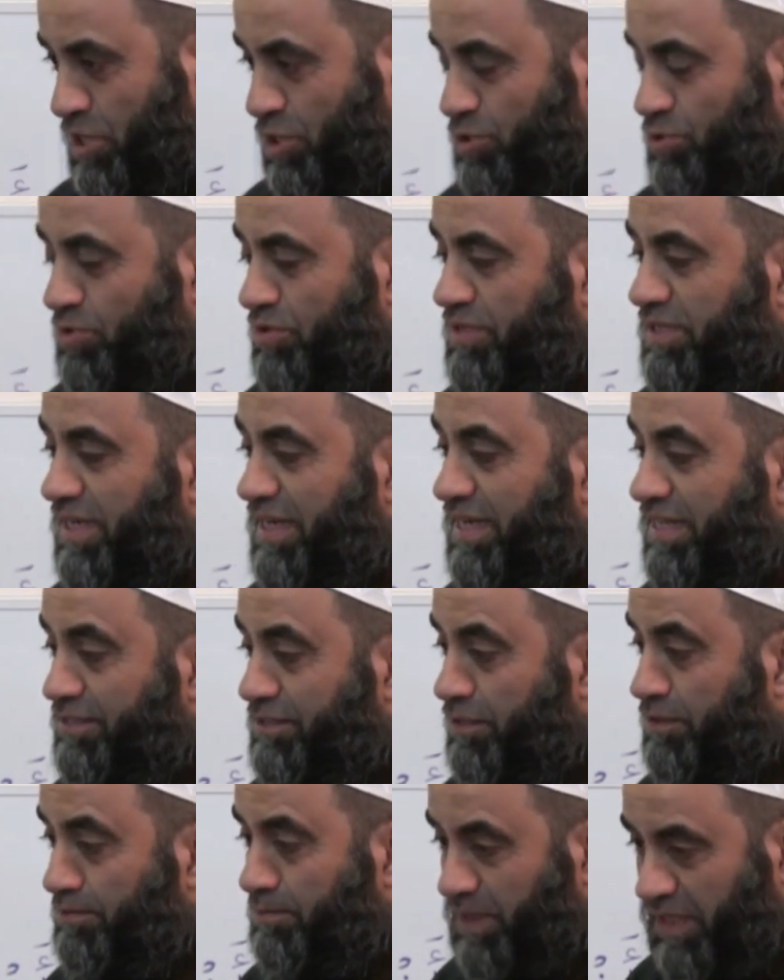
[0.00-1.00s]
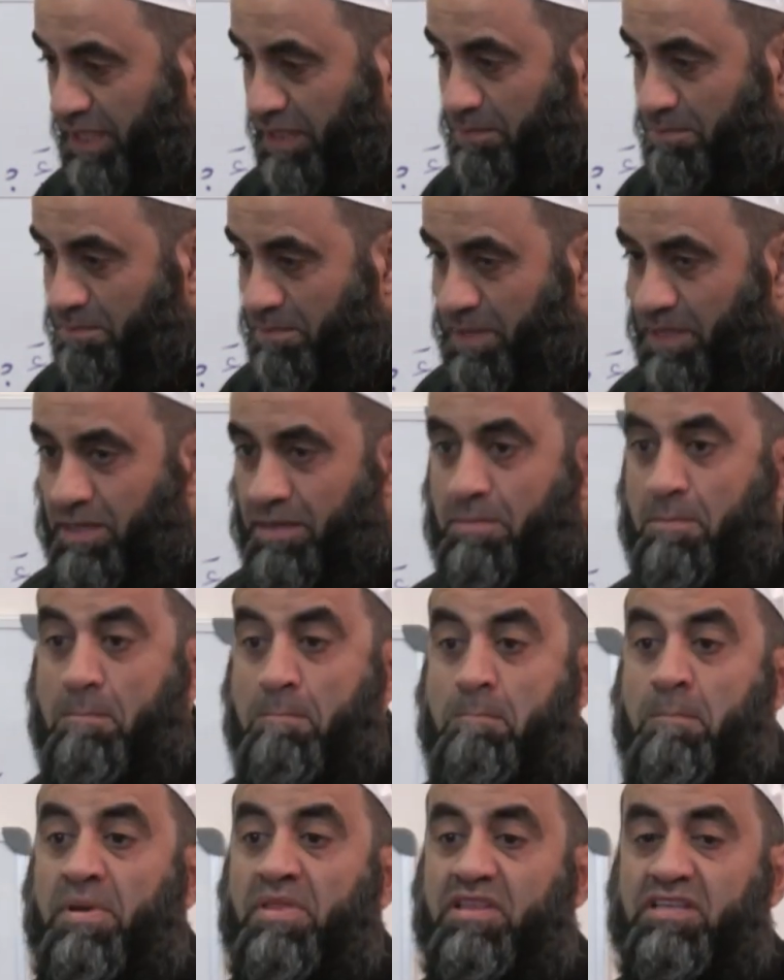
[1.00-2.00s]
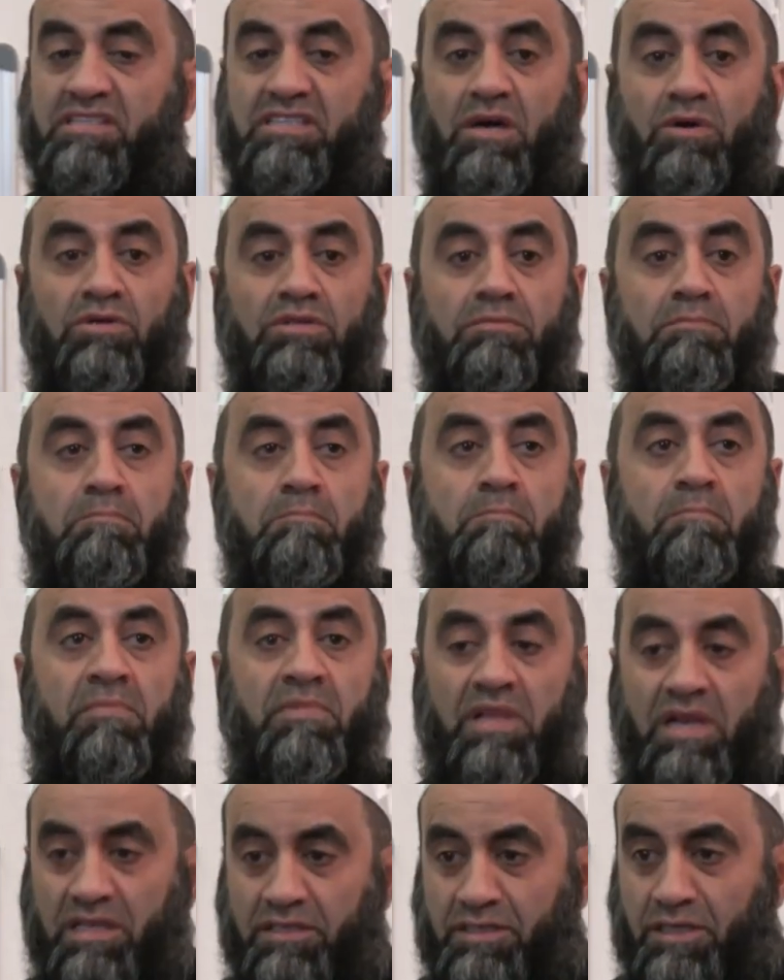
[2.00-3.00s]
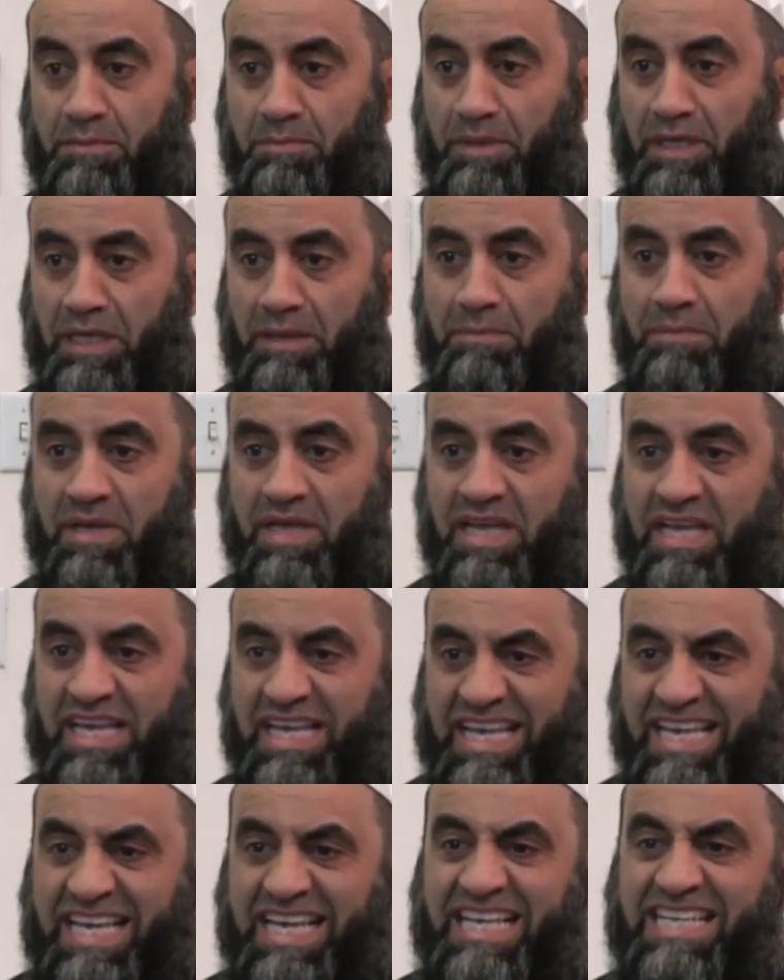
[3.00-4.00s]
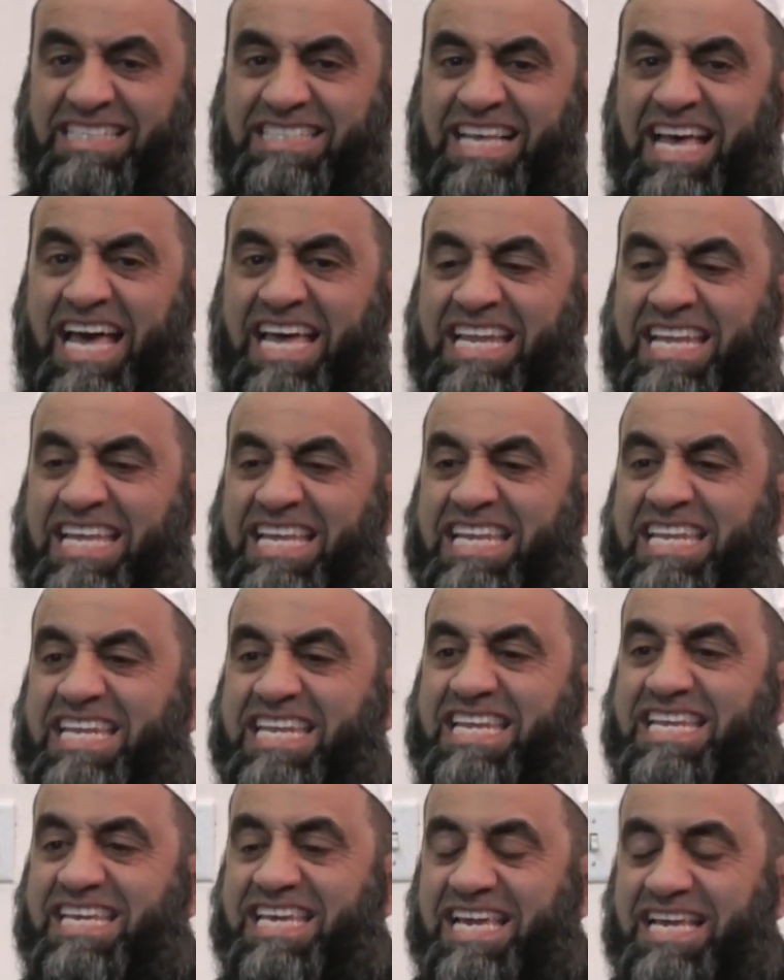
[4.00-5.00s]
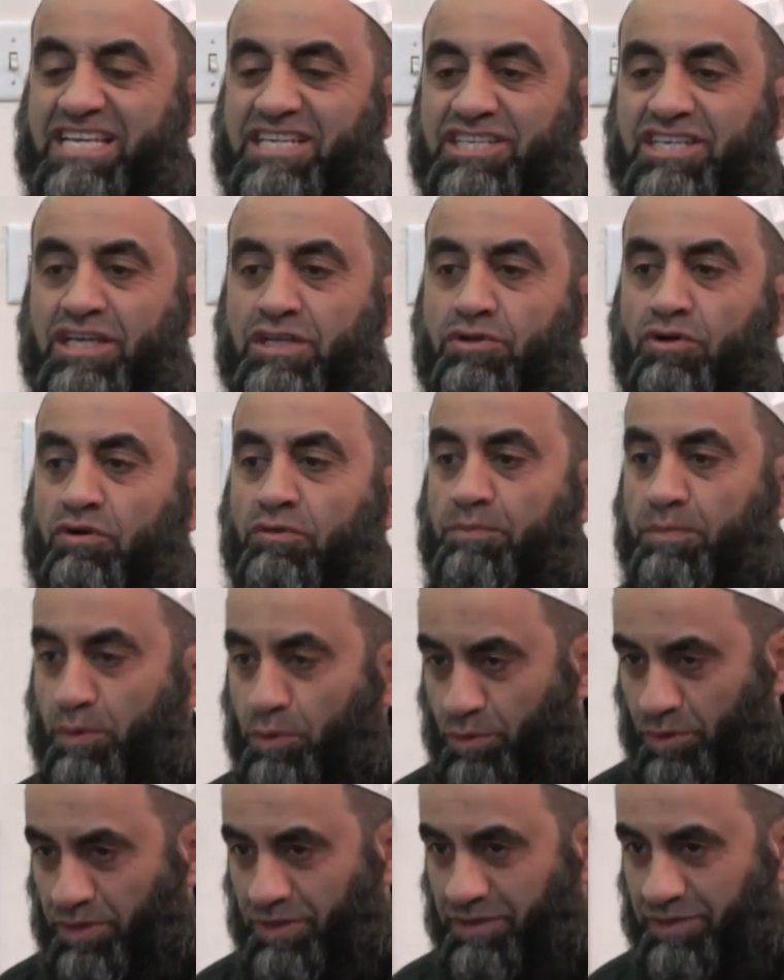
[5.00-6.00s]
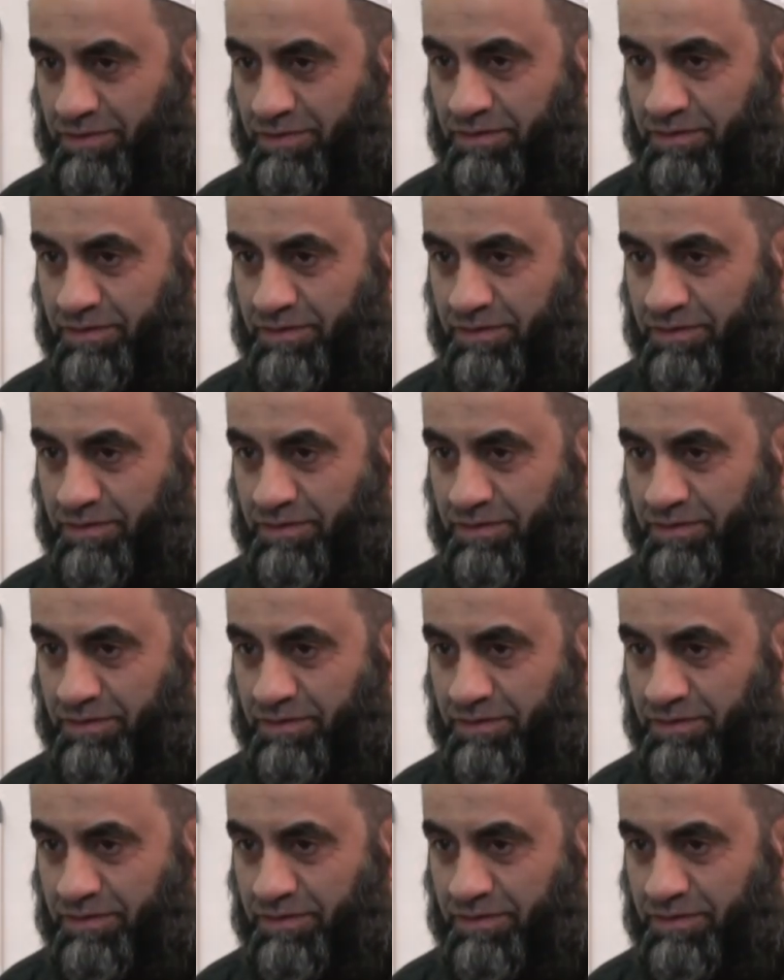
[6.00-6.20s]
So the letter mim, the sound the letter mim is an indication of plural.